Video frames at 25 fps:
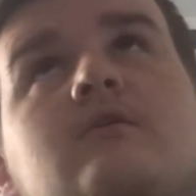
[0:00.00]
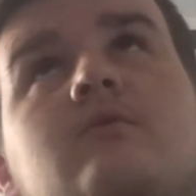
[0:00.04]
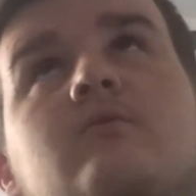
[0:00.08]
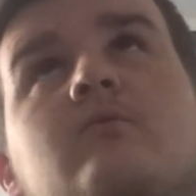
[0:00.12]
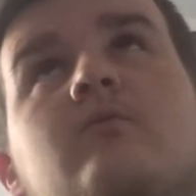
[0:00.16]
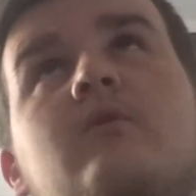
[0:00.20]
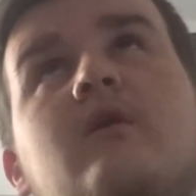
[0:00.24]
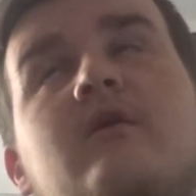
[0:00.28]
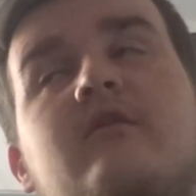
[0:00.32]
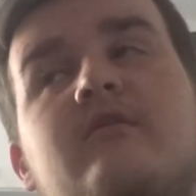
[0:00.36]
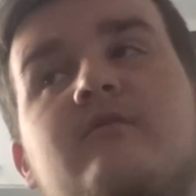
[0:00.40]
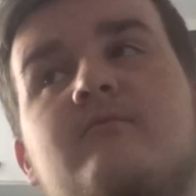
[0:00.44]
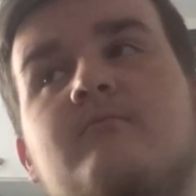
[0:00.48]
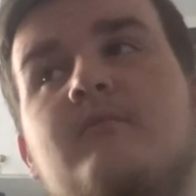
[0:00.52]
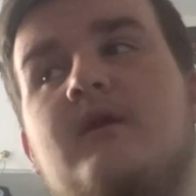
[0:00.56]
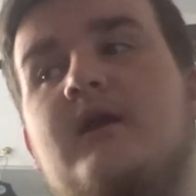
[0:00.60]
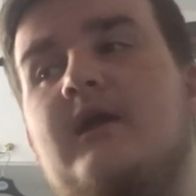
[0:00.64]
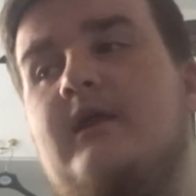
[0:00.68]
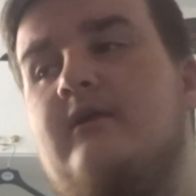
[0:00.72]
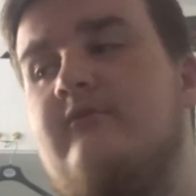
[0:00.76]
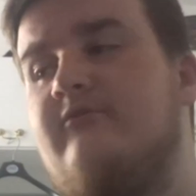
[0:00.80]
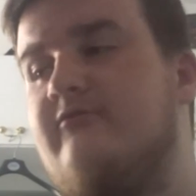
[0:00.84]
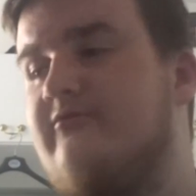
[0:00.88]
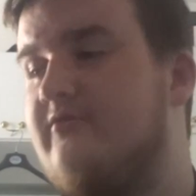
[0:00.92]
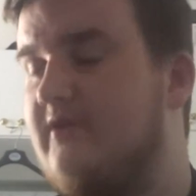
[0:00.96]
with
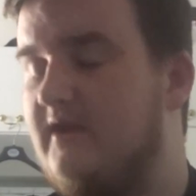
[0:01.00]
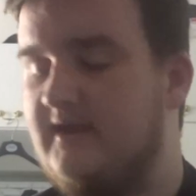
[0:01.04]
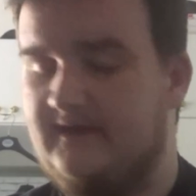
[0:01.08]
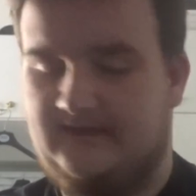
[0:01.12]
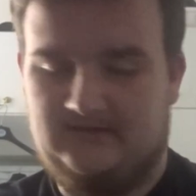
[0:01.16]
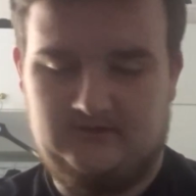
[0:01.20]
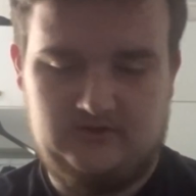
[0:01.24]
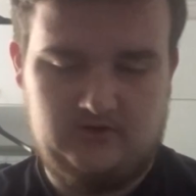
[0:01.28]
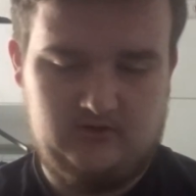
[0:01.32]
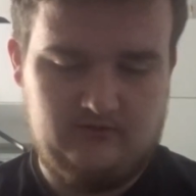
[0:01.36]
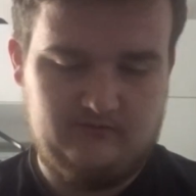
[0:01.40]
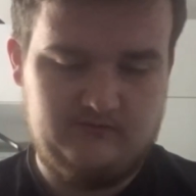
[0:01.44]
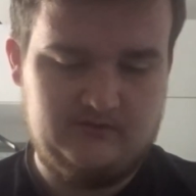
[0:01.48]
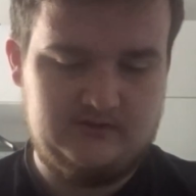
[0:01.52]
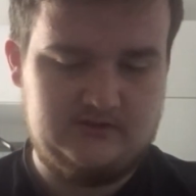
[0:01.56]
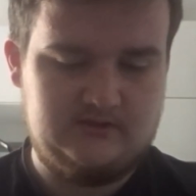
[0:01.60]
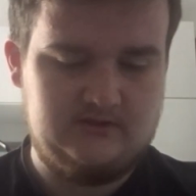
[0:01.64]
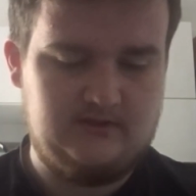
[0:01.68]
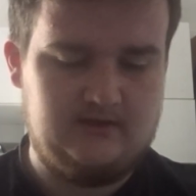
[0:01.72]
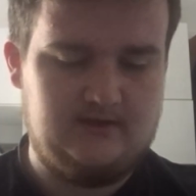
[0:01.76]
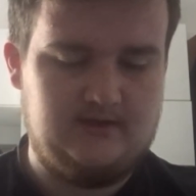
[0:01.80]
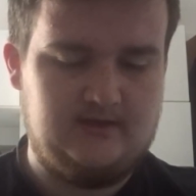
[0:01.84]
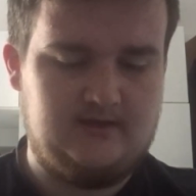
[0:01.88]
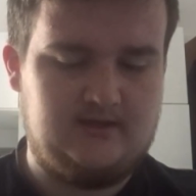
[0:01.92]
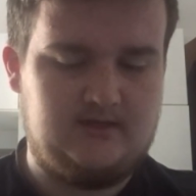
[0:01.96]
my friend
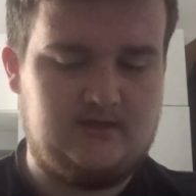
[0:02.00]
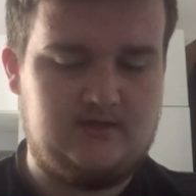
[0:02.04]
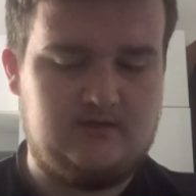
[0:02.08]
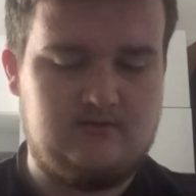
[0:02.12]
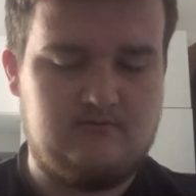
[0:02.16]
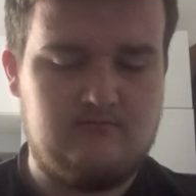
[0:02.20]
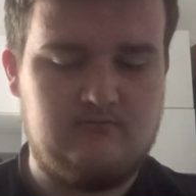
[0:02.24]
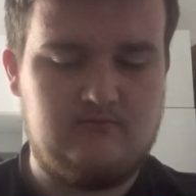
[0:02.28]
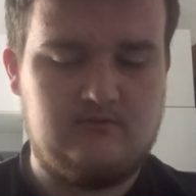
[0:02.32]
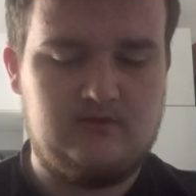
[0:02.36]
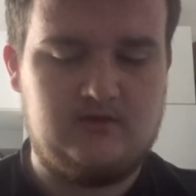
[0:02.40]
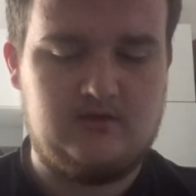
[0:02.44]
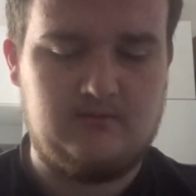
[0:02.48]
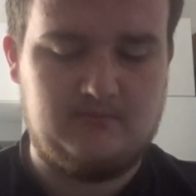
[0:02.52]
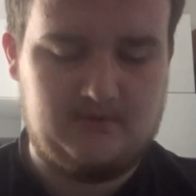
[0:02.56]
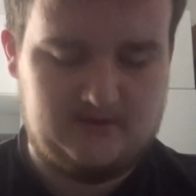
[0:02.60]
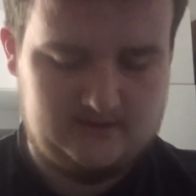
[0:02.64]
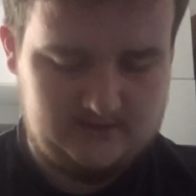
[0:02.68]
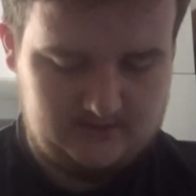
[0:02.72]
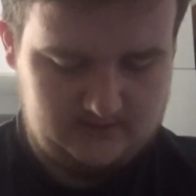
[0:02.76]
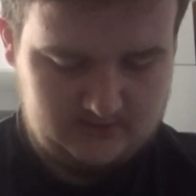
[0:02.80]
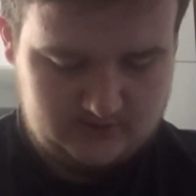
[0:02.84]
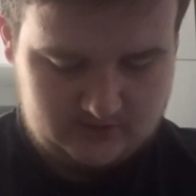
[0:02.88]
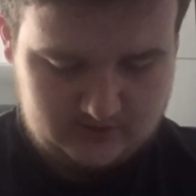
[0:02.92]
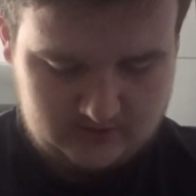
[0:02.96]
obviously
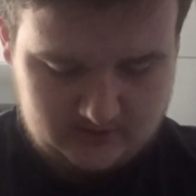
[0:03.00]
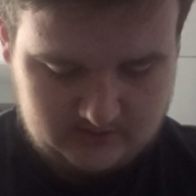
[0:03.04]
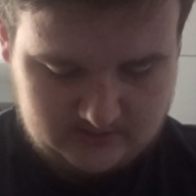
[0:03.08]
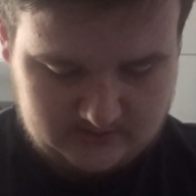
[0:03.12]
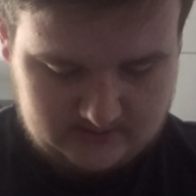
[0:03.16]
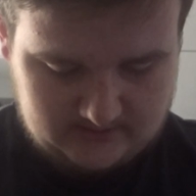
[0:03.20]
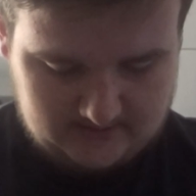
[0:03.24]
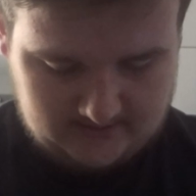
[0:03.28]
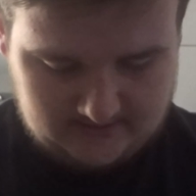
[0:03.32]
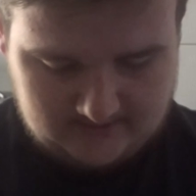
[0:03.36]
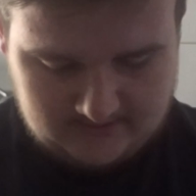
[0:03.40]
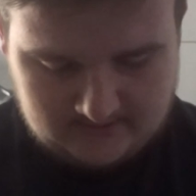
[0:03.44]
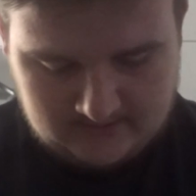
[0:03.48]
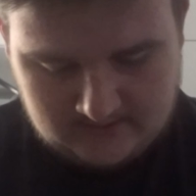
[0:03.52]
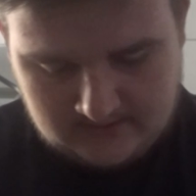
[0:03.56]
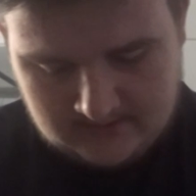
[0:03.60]
committing suicide,